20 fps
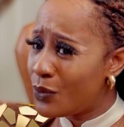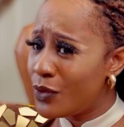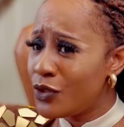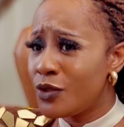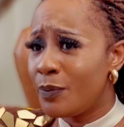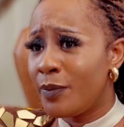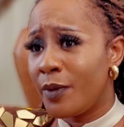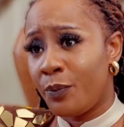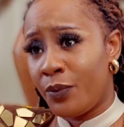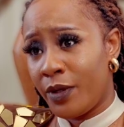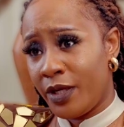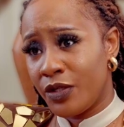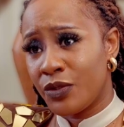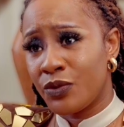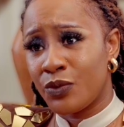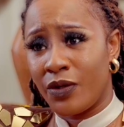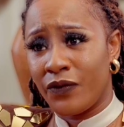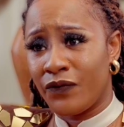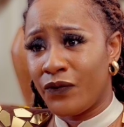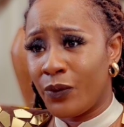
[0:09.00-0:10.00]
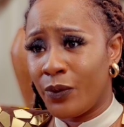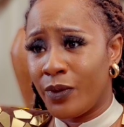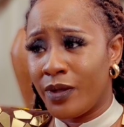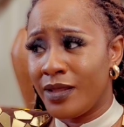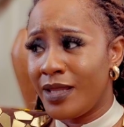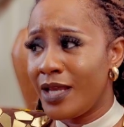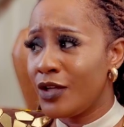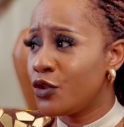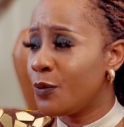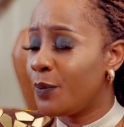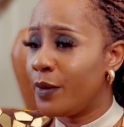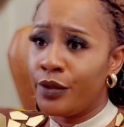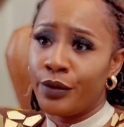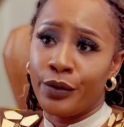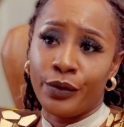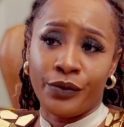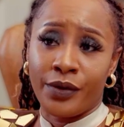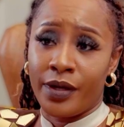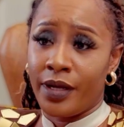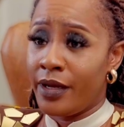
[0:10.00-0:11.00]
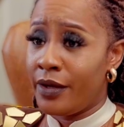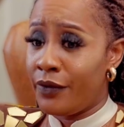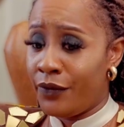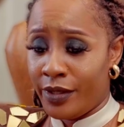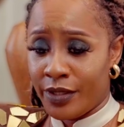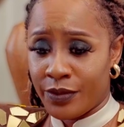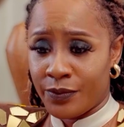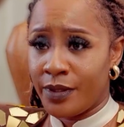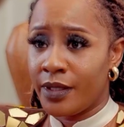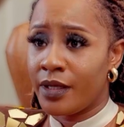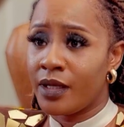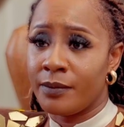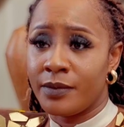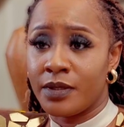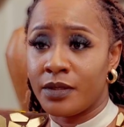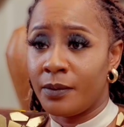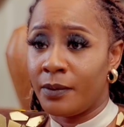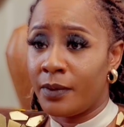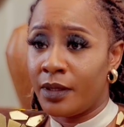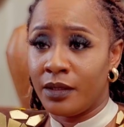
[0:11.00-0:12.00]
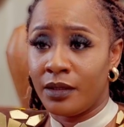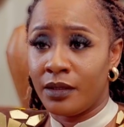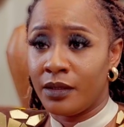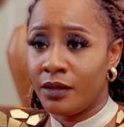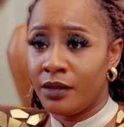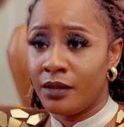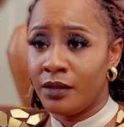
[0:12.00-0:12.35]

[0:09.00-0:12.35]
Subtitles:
we should be pretty straightforward. There should be no gray areas when it comes to money.